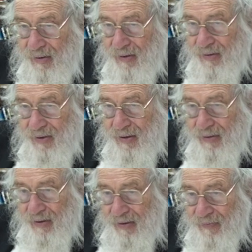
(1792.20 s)
You say
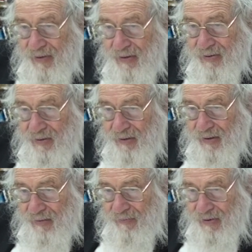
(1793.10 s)
even it's not
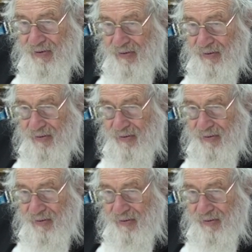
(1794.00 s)
in a vessel.